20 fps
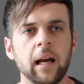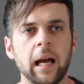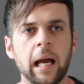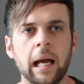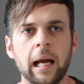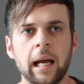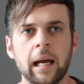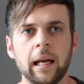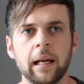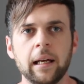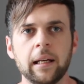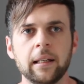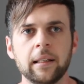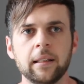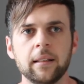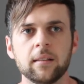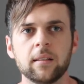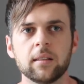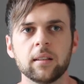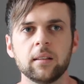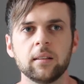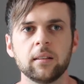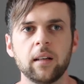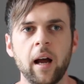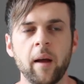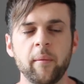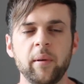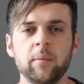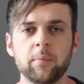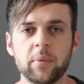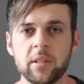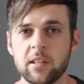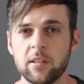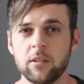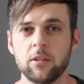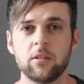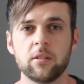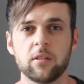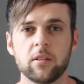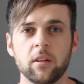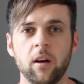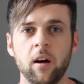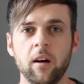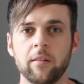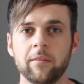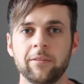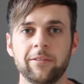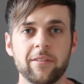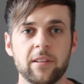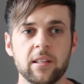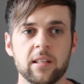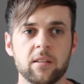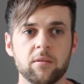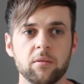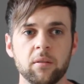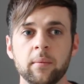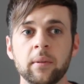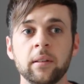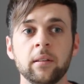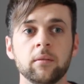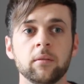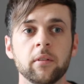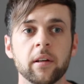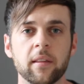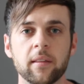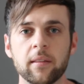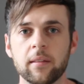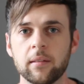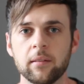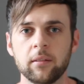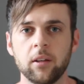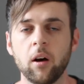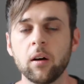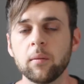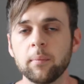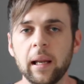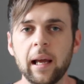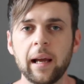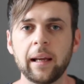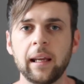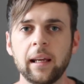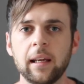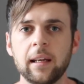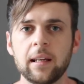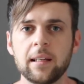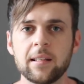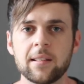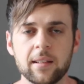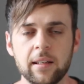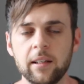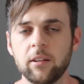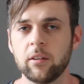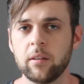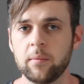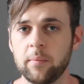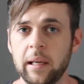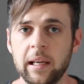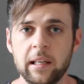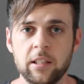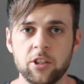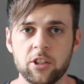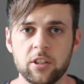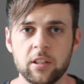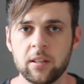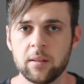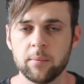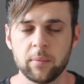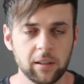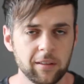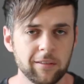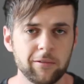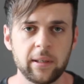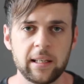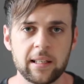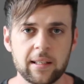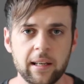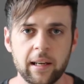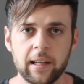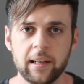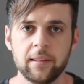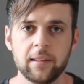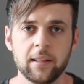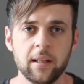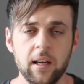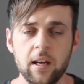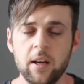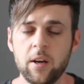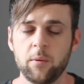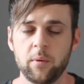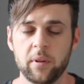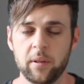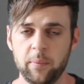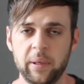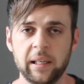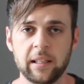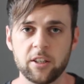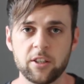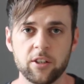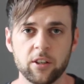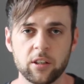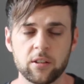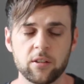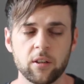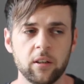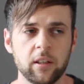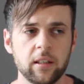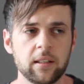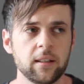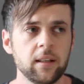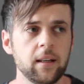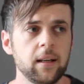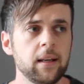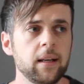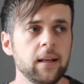and I'm in pursuit of this woman with long black hair sitting on a bench in the middle of Westgate with a pink shirt on it.